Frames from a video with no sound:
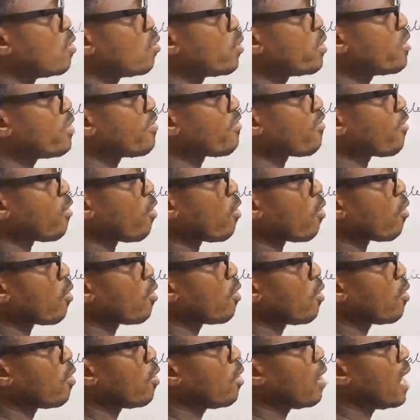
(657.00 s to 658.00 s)
will
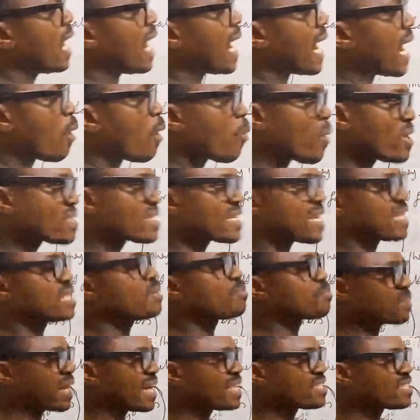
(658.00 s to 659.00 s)
fall. And when
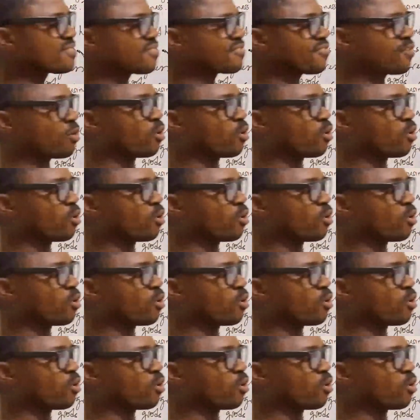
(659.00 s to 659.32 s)
selling price